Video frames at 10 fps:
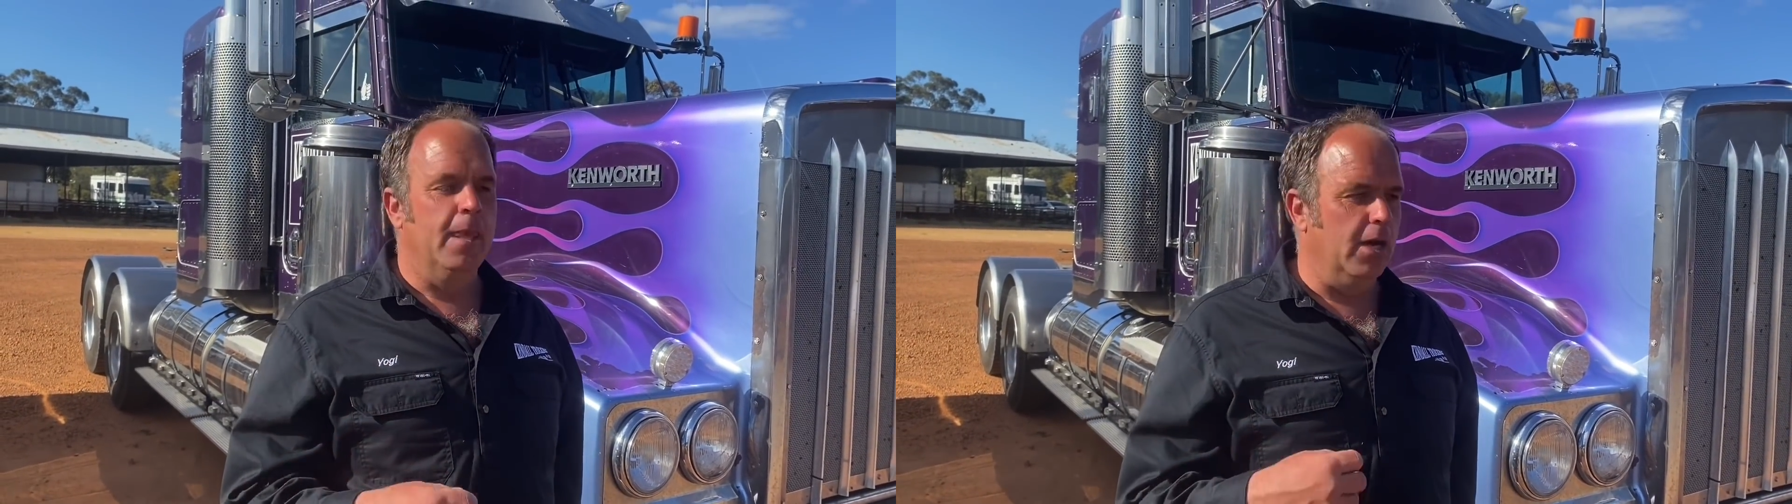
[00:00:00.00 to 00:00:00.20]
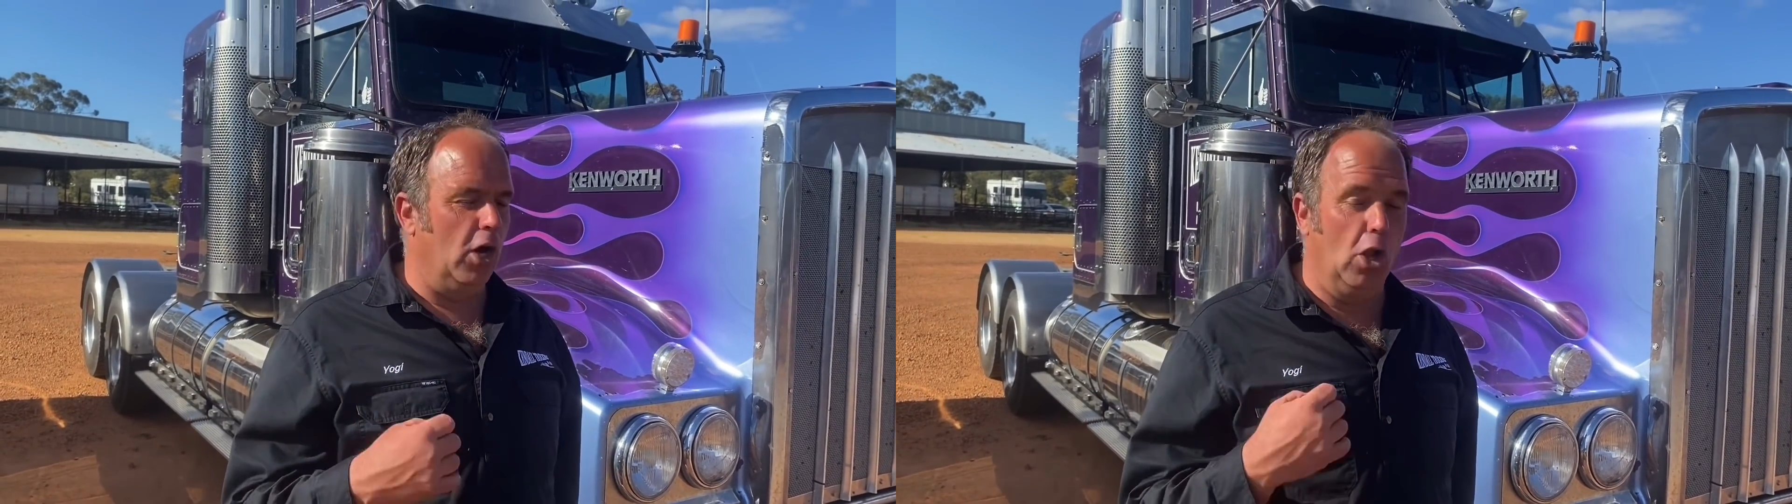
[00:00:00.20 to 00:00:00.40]

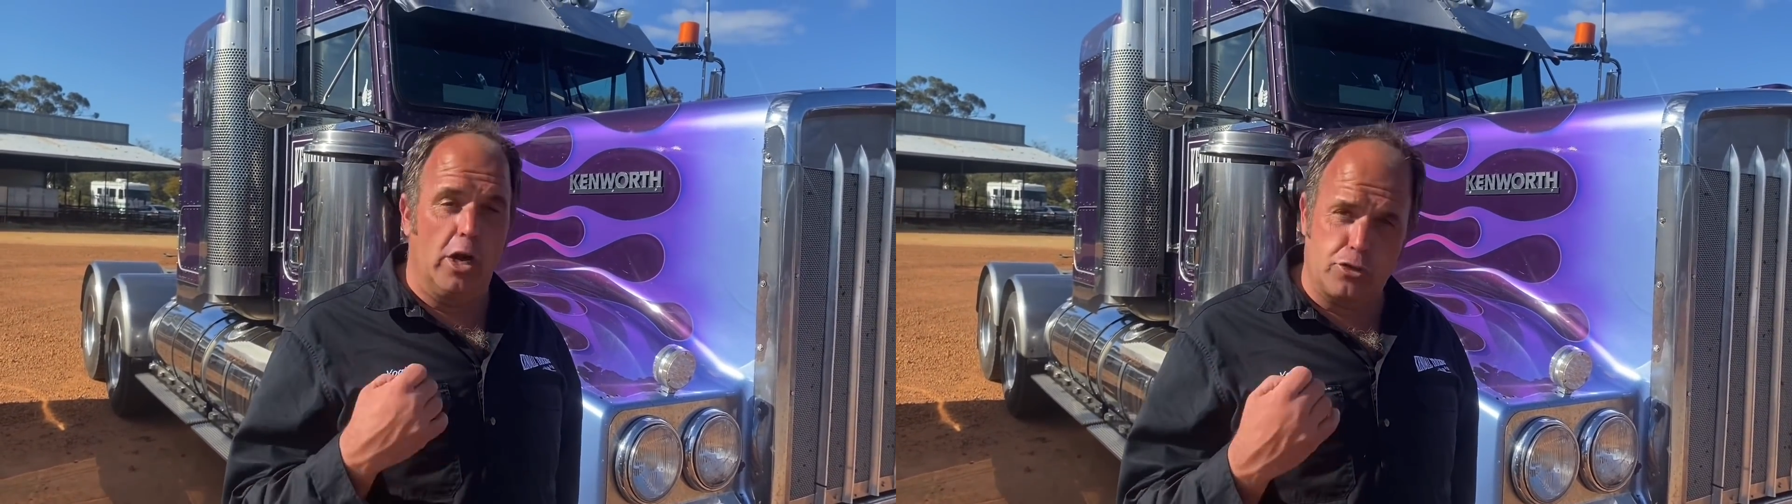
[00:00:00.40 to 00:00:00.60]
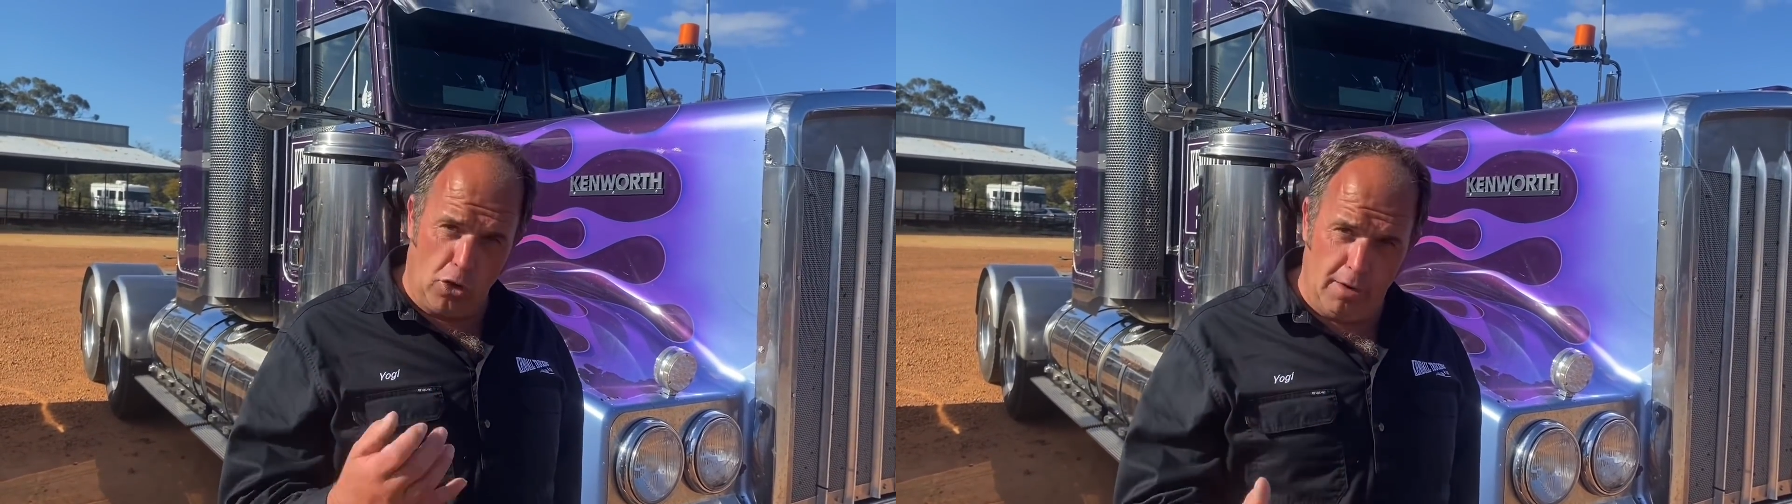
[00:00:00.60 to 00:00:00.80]
I
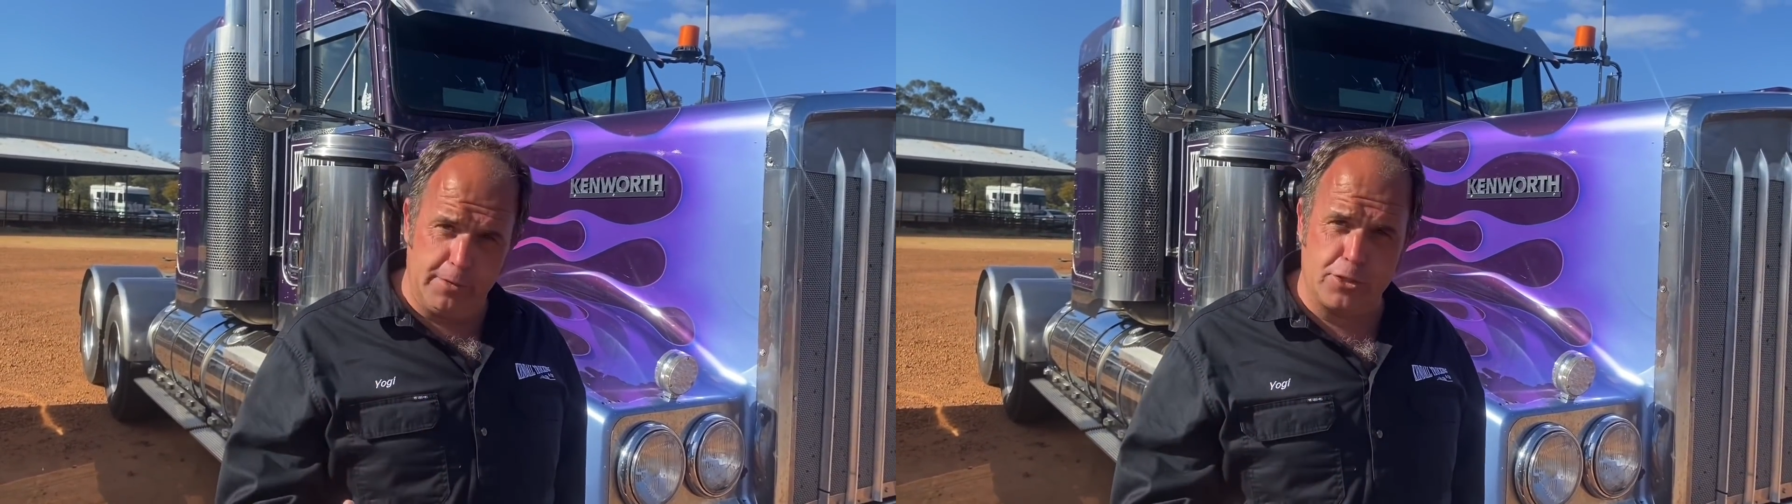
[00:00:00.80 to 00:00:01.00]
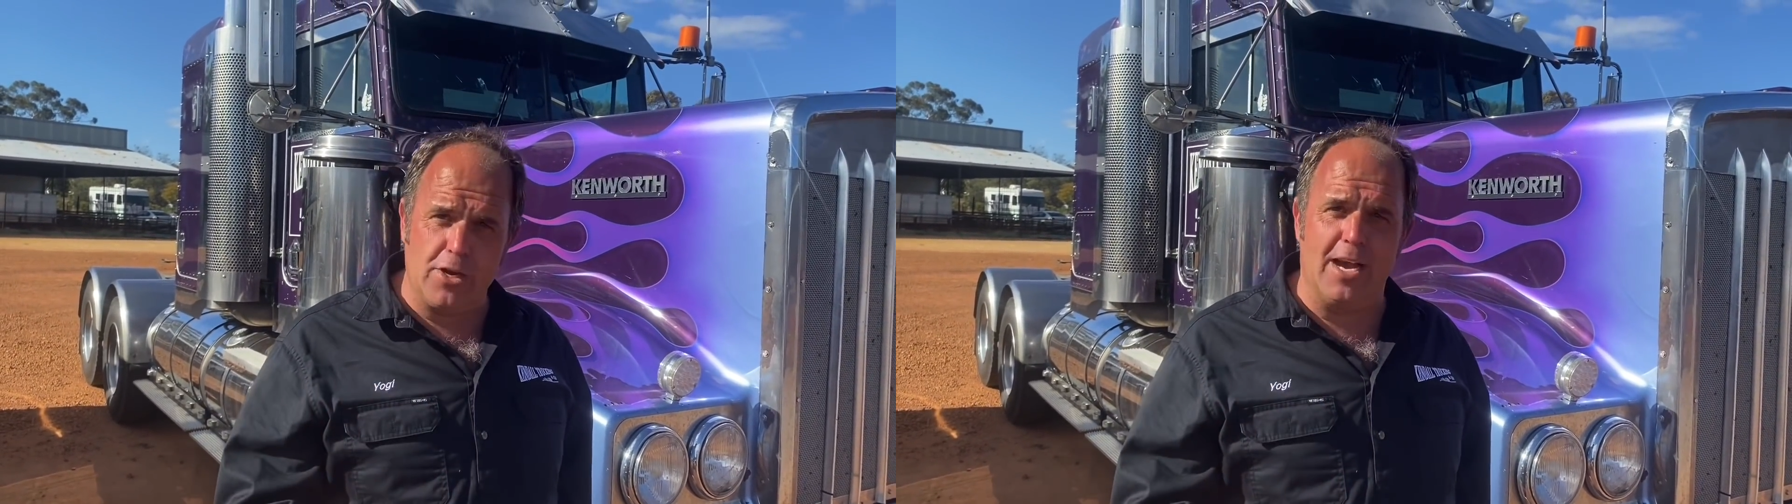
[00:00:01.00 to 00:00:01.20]
like driving
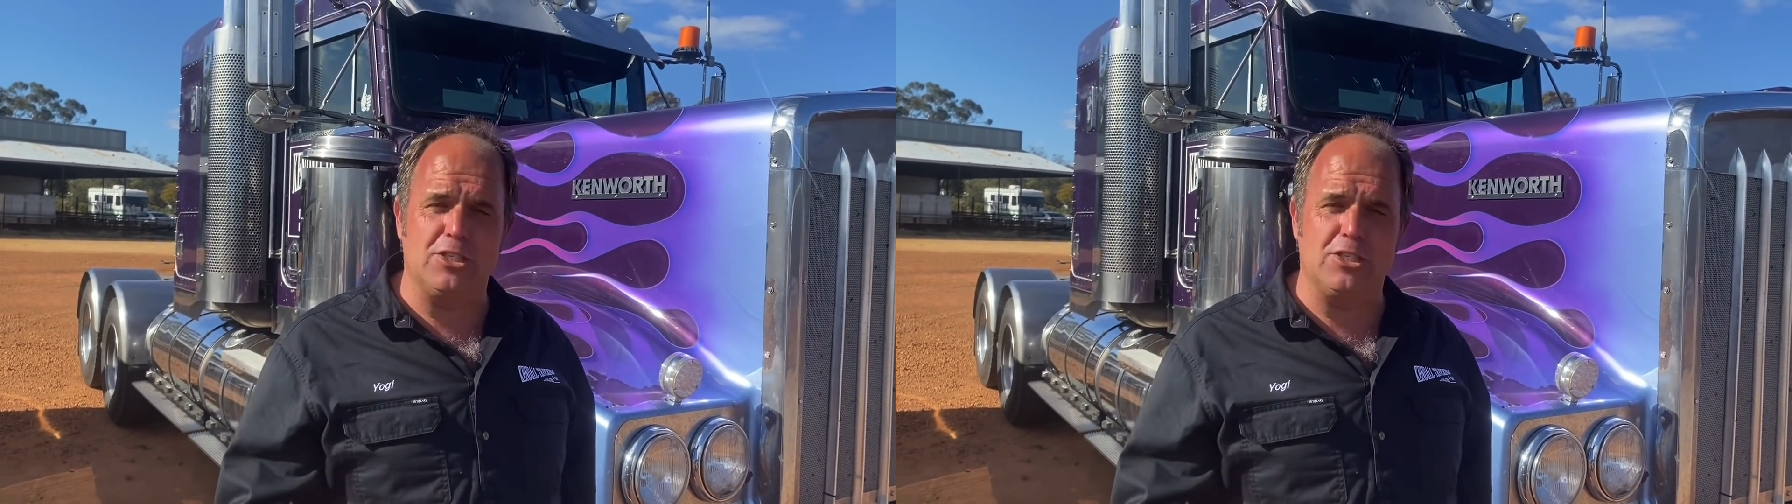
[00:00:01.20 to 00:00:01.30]
the truck.